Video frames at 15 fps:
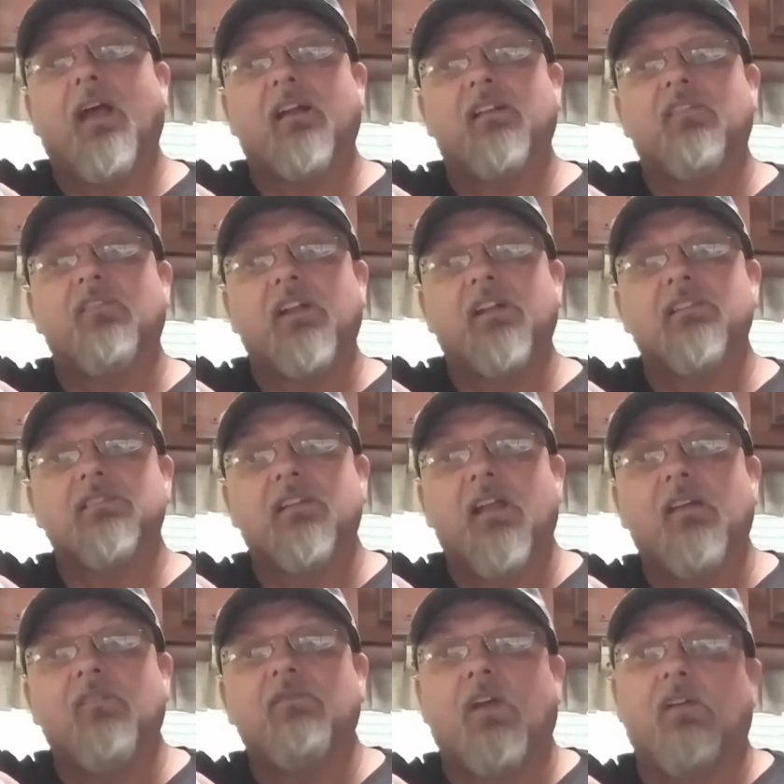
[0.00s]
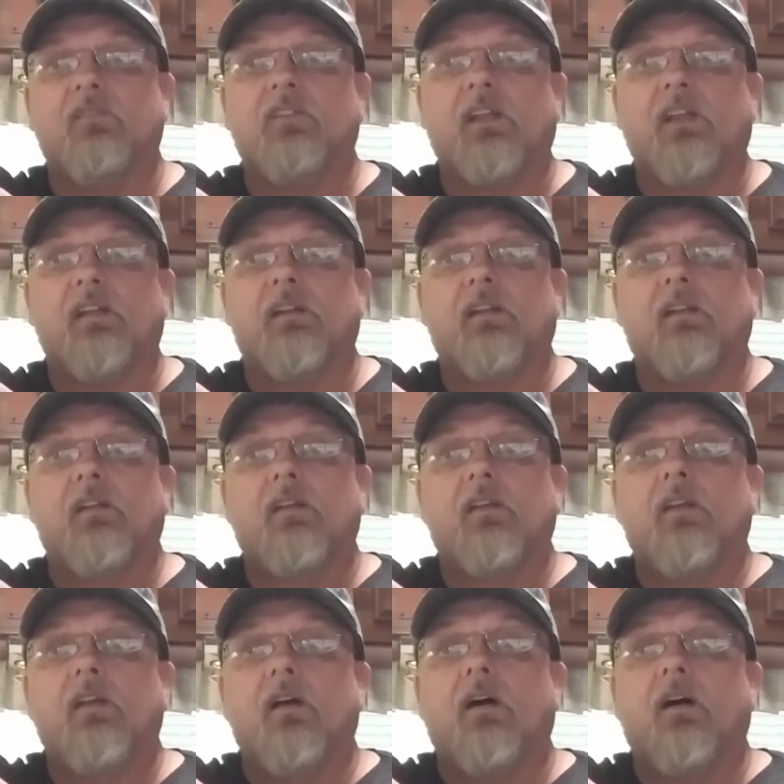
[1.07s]
activate the slam valve again.
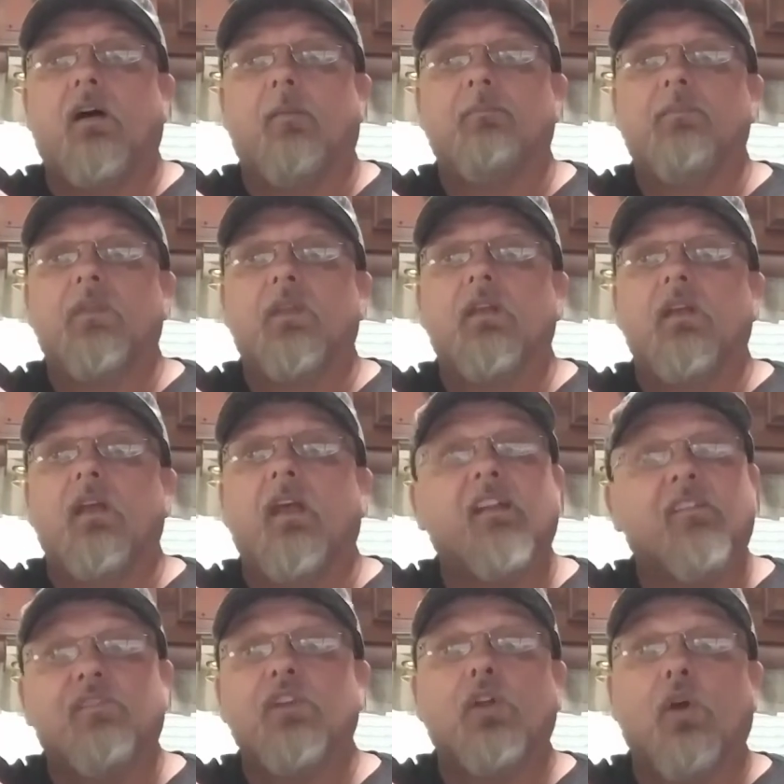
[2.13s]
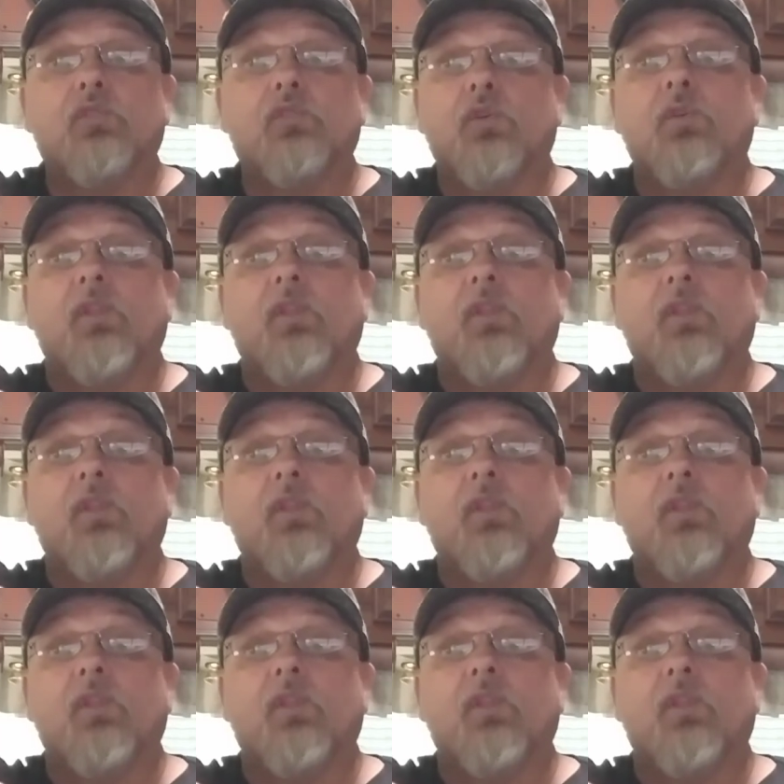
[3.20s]
And if you don't do